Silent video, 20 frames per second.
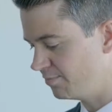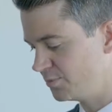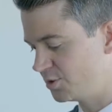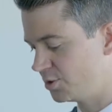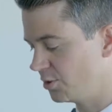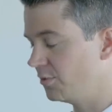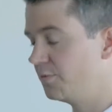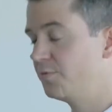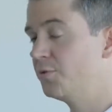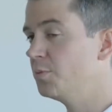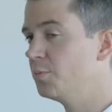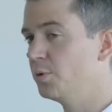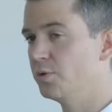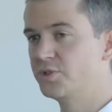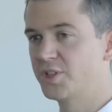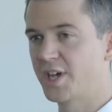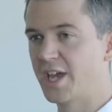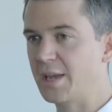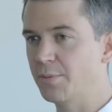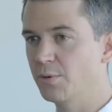sort of football
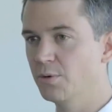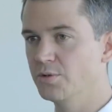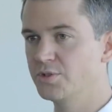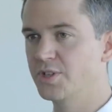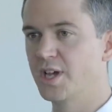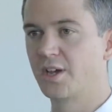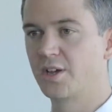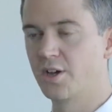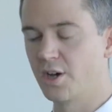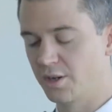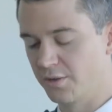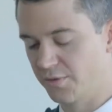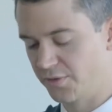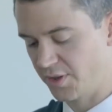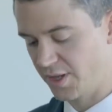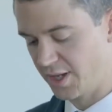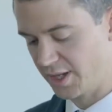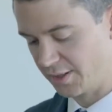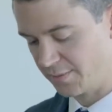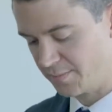tables, that kind of
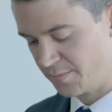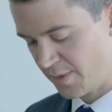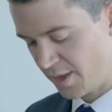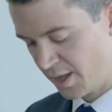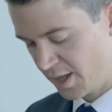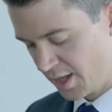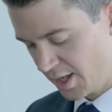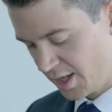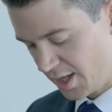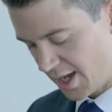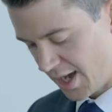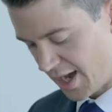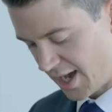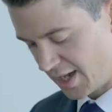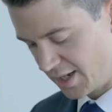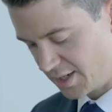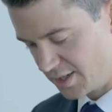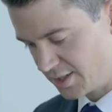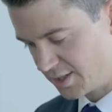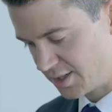thing.
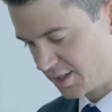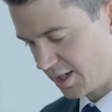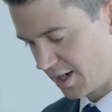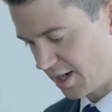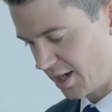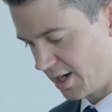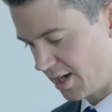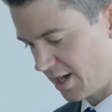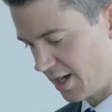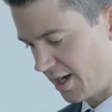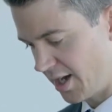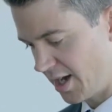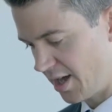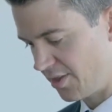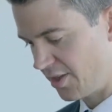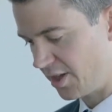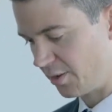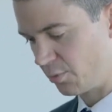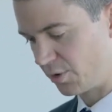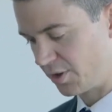And I
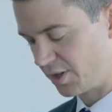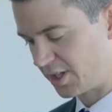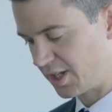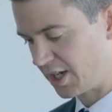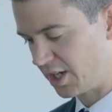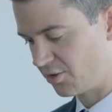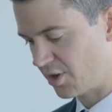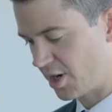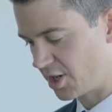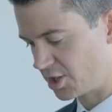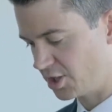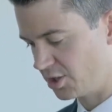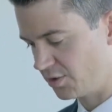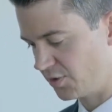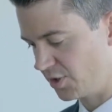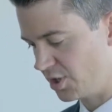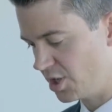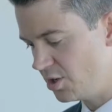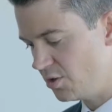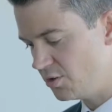think one of the key attractions
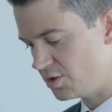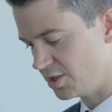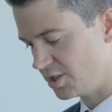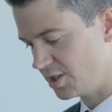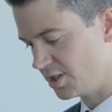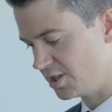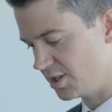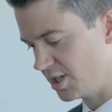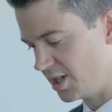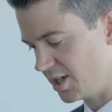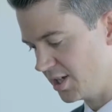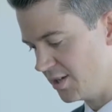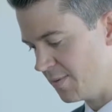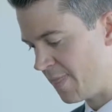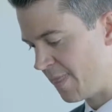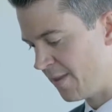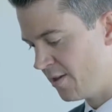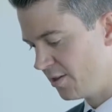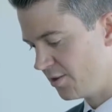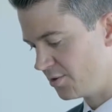for users is the
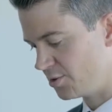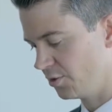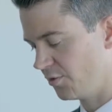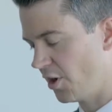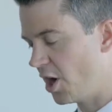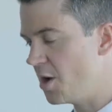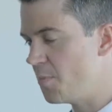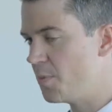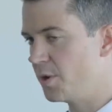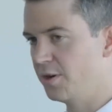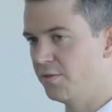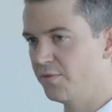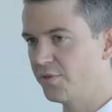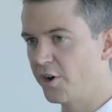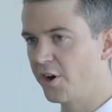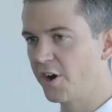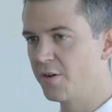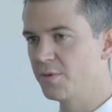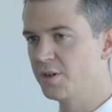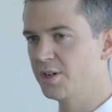sort of open
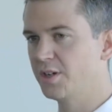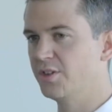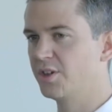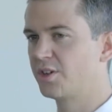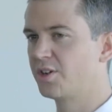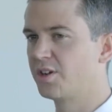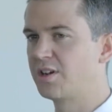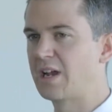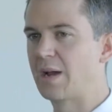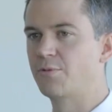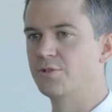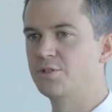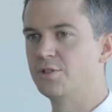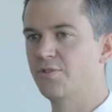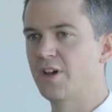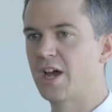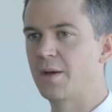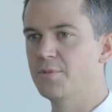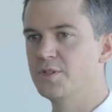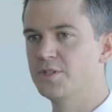environment and the
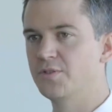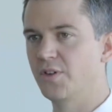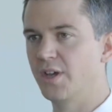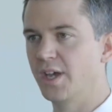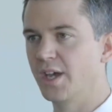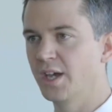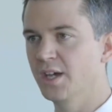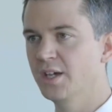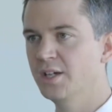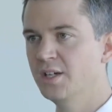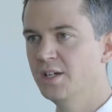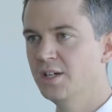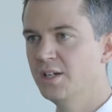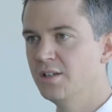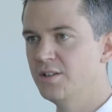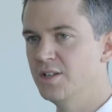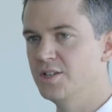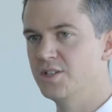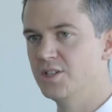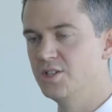collaborative atmosphere
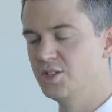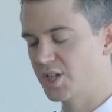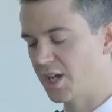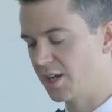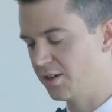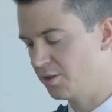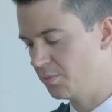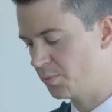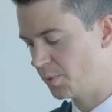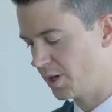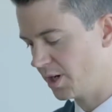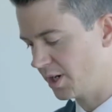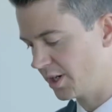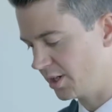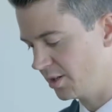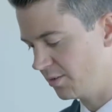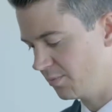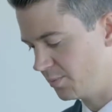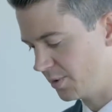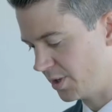that's engendered
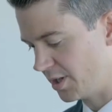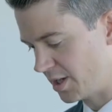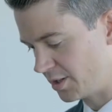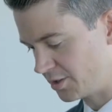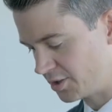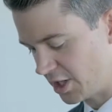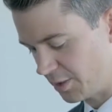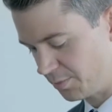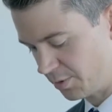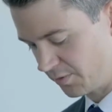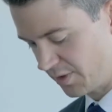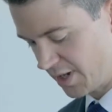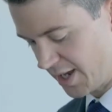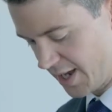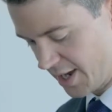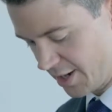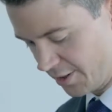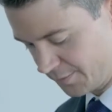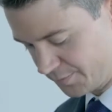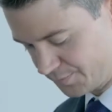by that type of
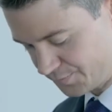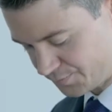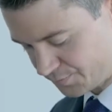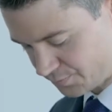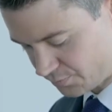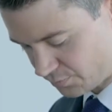layout.